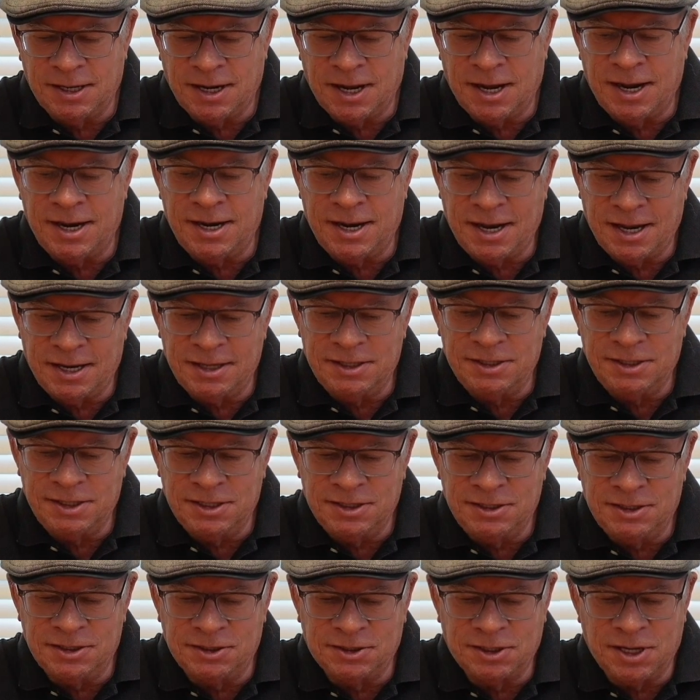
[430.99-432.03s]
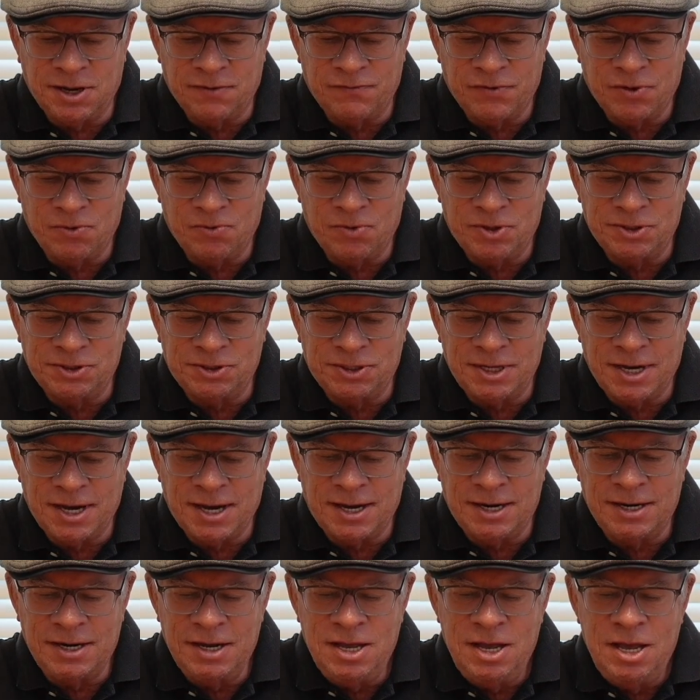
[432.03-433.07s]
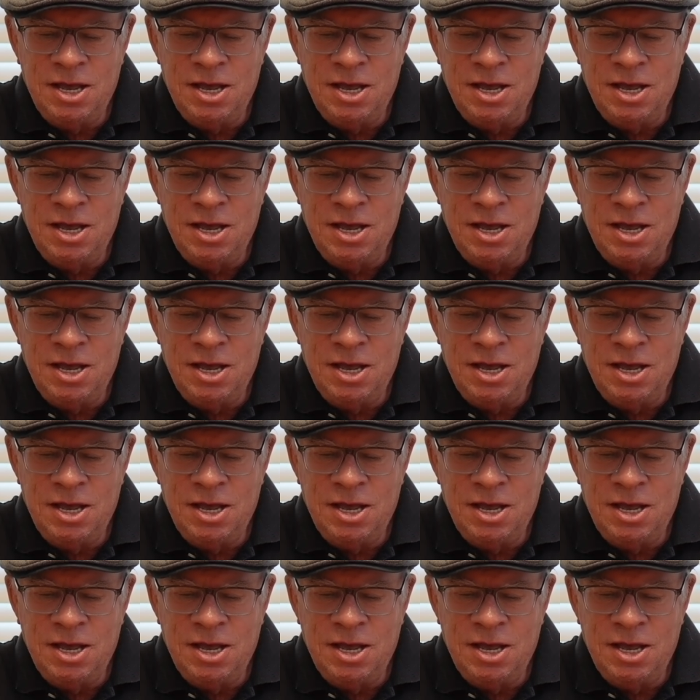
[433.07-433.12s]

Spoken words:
I did discover was that